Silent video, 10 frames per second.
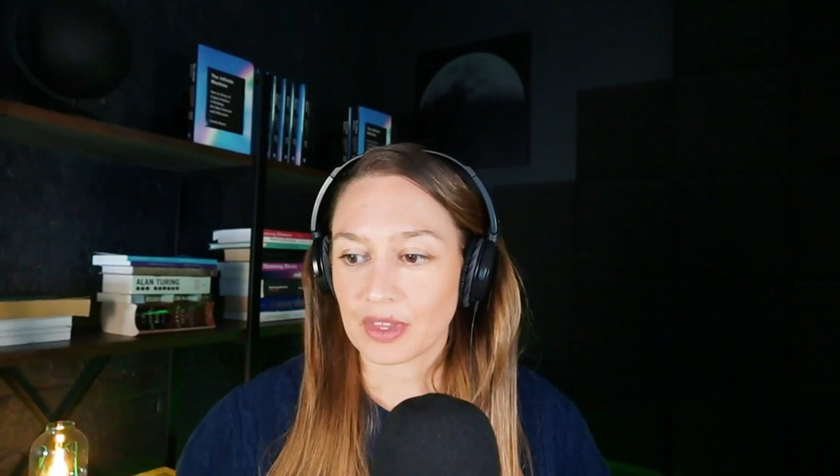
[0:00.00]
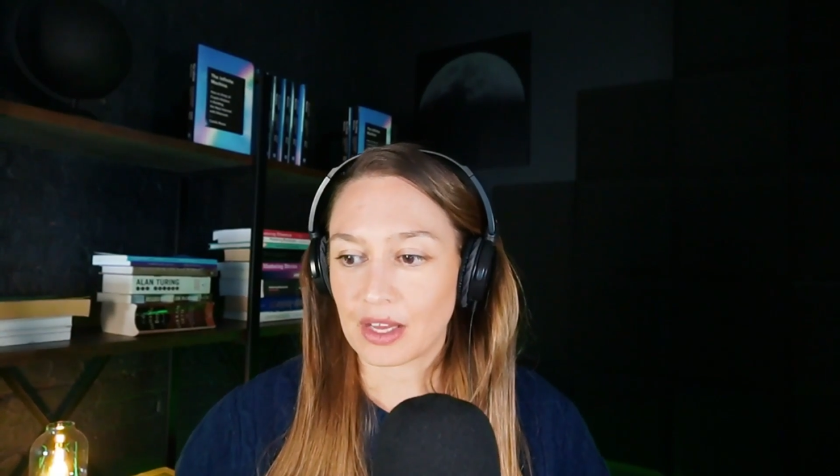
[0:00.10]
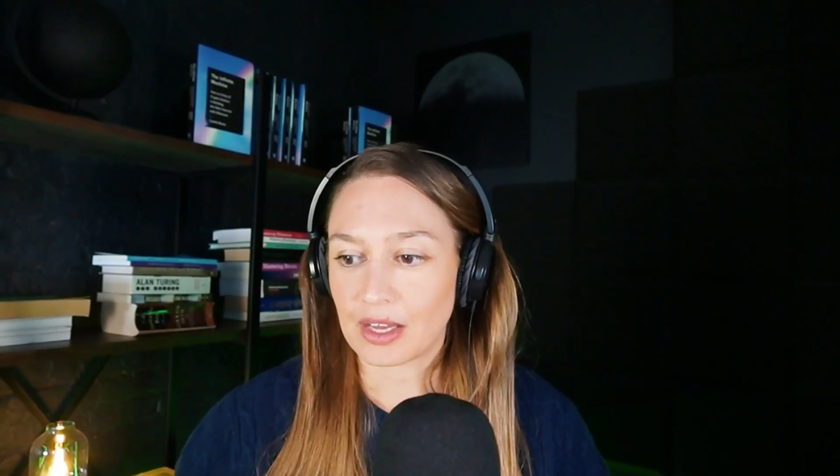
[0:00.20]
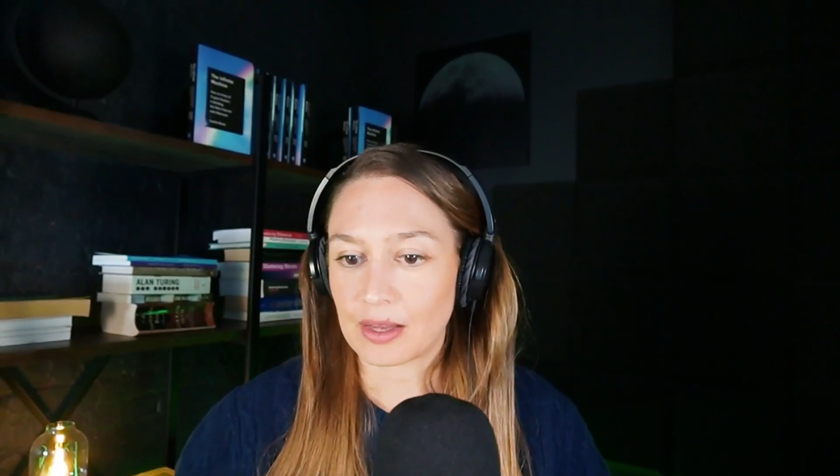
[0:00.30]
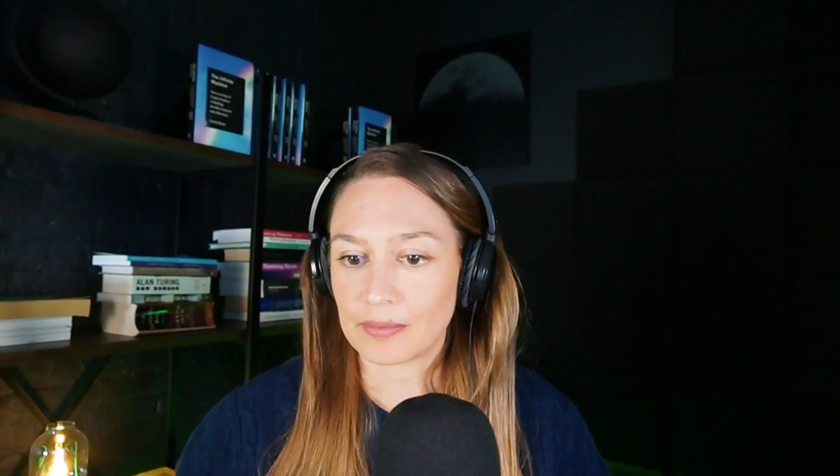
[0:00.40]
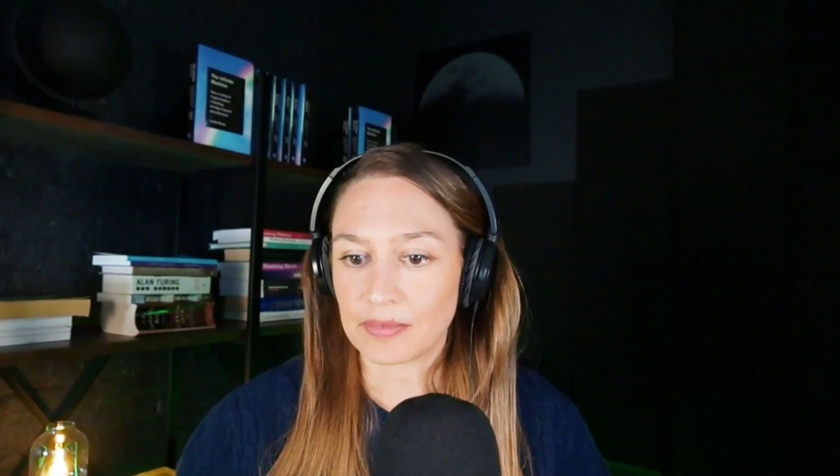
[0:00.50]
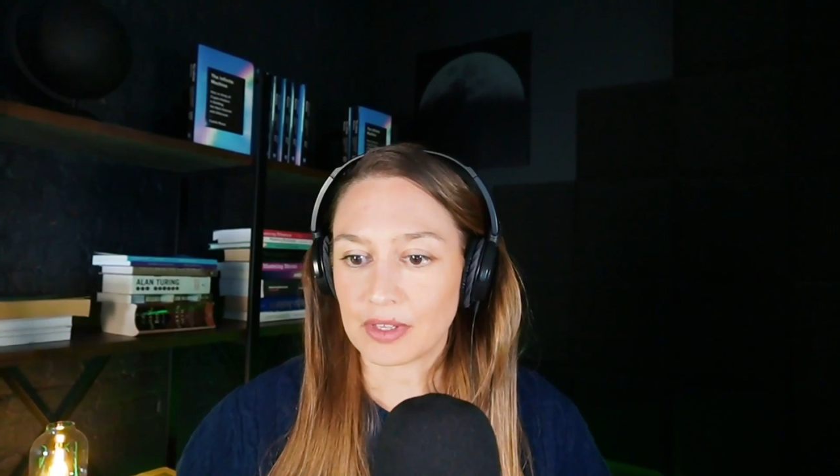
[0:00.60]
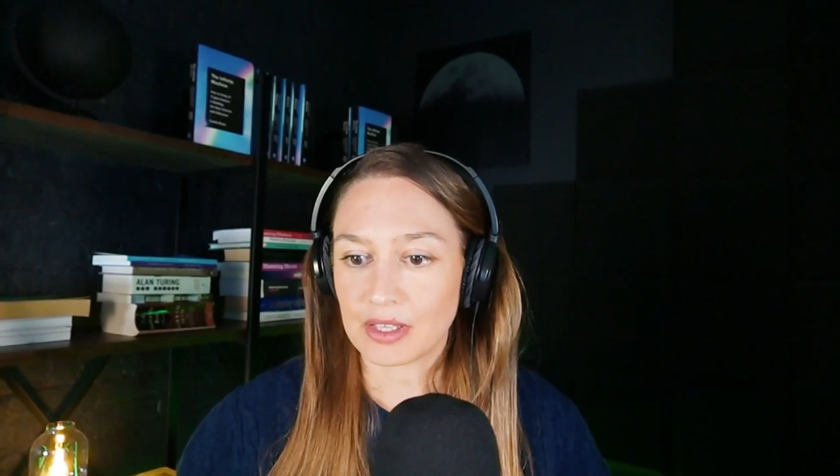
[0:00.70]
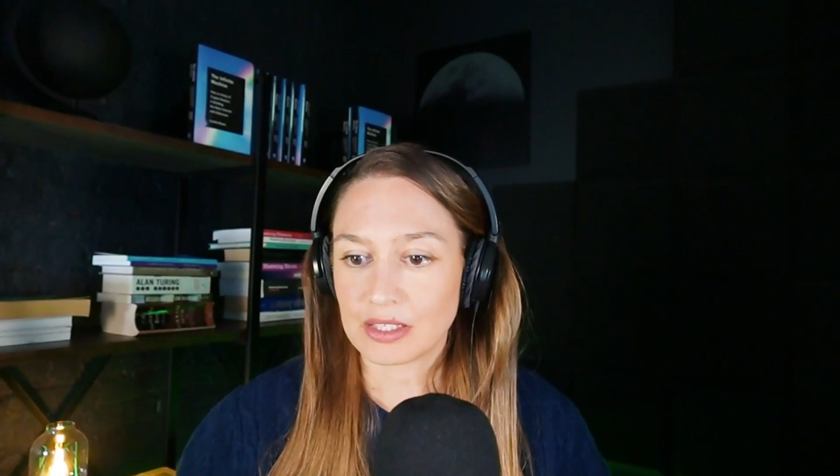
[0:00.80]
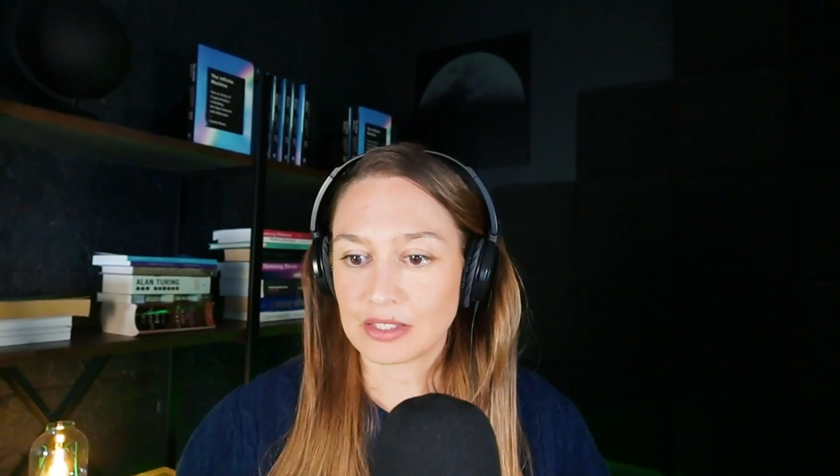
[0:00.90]
um,
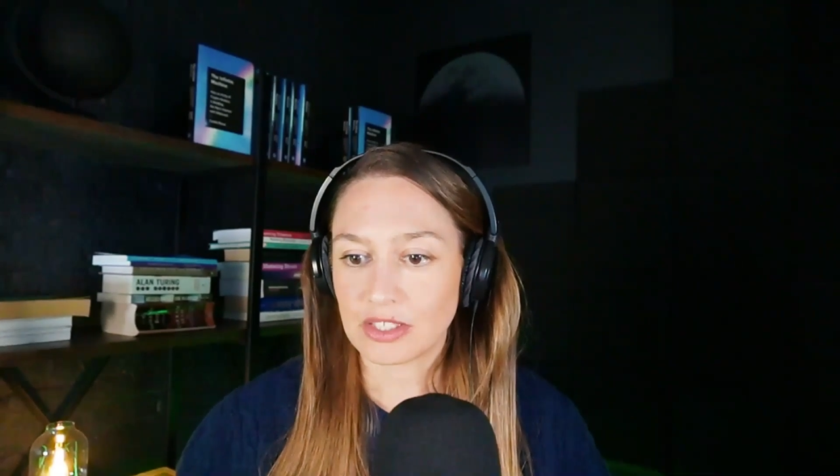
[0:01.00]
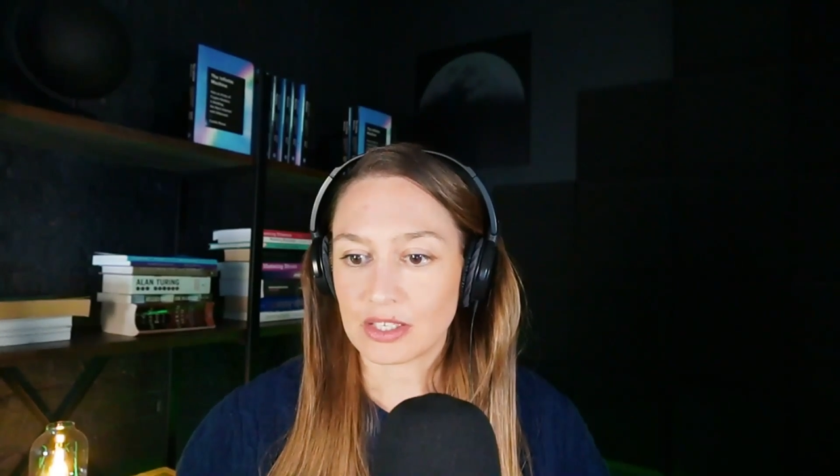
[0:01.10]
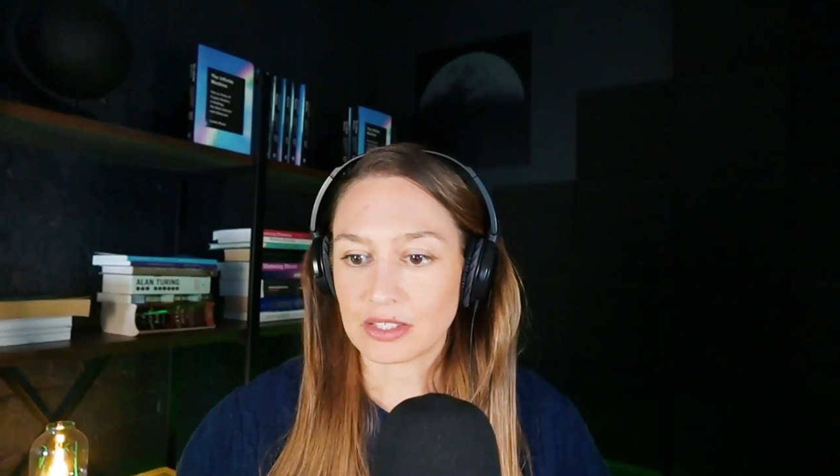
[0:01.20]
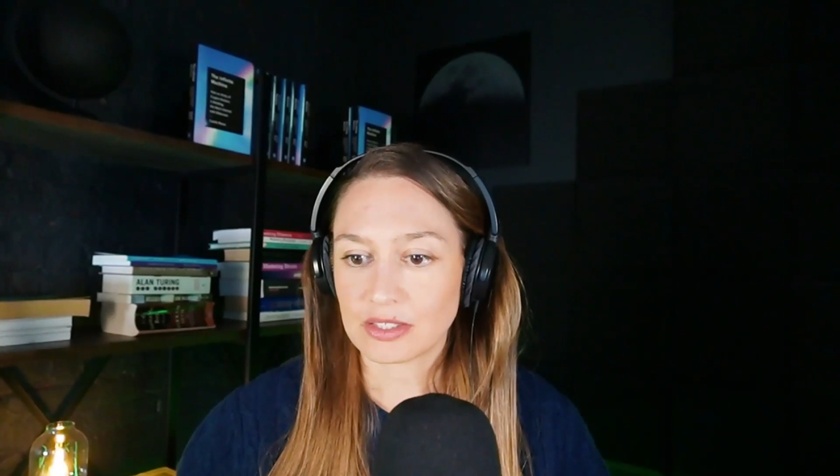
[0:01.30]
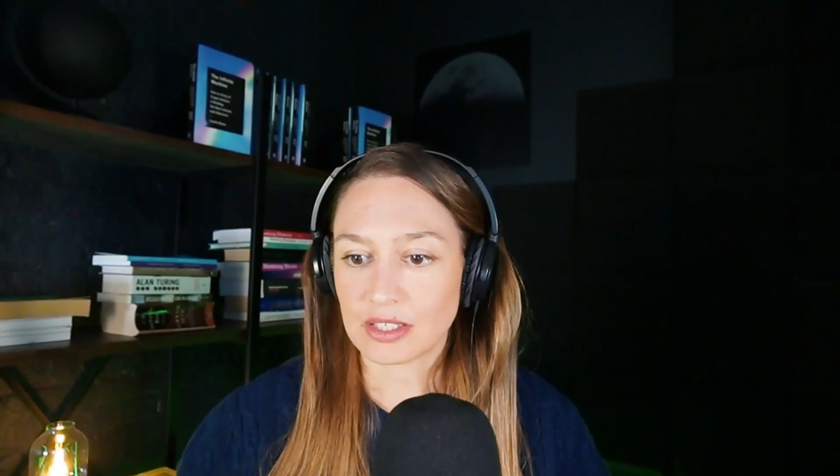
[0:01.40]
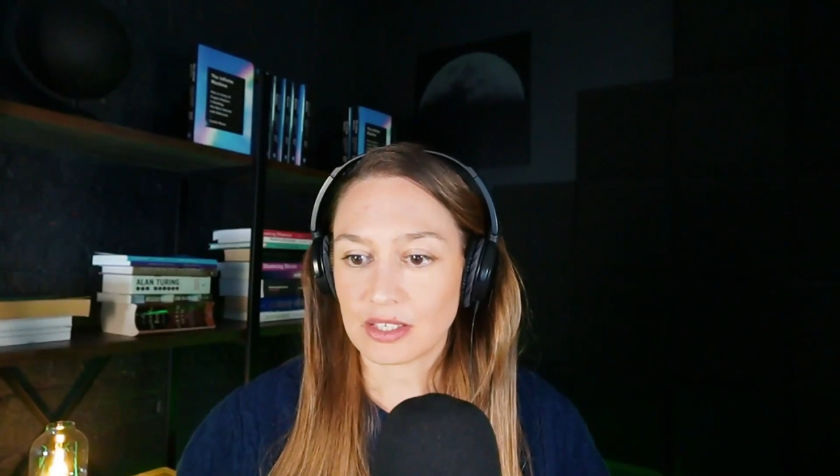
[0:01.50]
just